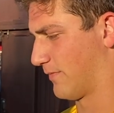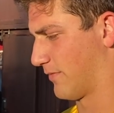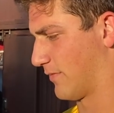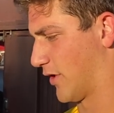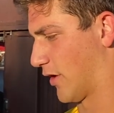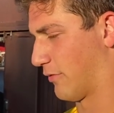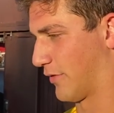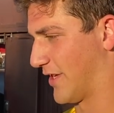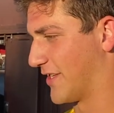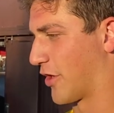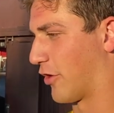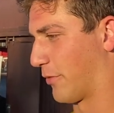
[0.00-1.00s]
you know, when
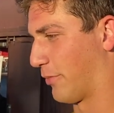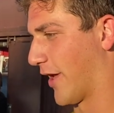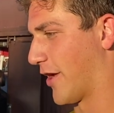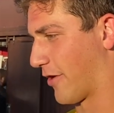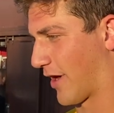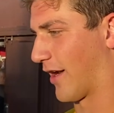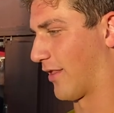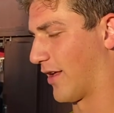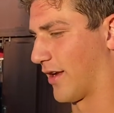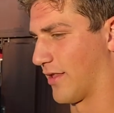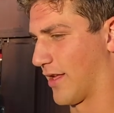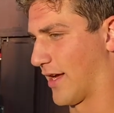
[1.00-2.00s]
he's calling a play, you're kind of
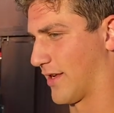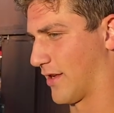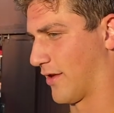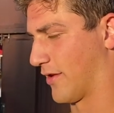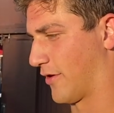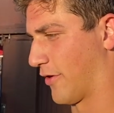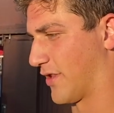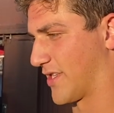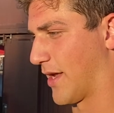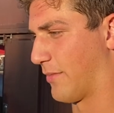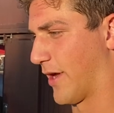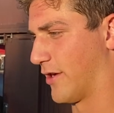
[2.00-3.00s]
thinking that you're on the
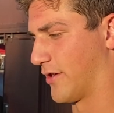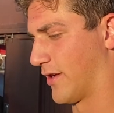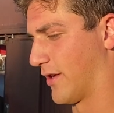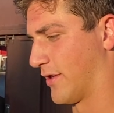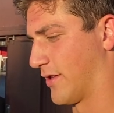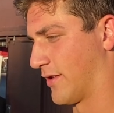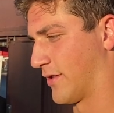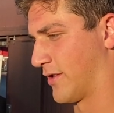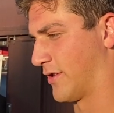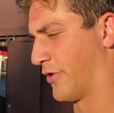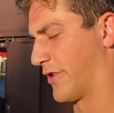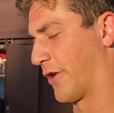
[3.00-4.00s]
same page
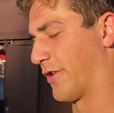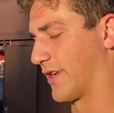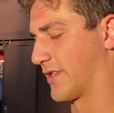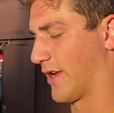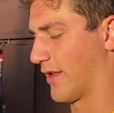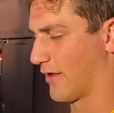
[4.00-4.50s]
to a certain extent.